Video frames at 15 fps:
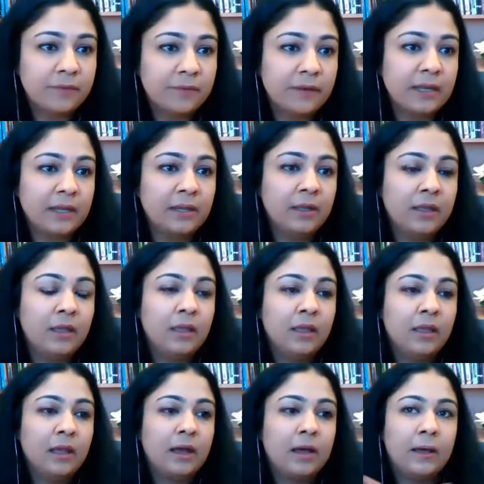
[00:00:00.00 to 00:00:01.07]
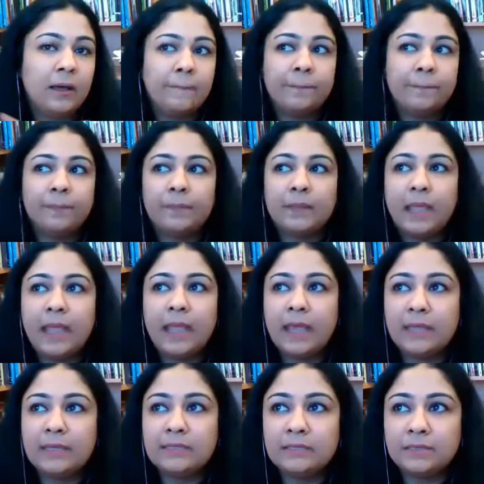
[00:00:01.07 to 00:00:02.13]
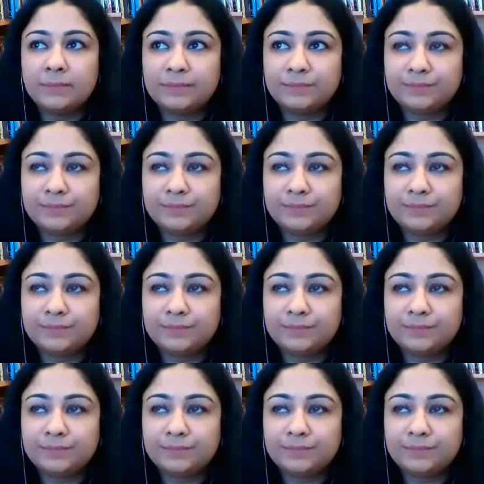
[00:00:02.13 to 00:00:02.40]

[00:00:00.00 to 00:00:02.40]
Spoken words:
right? And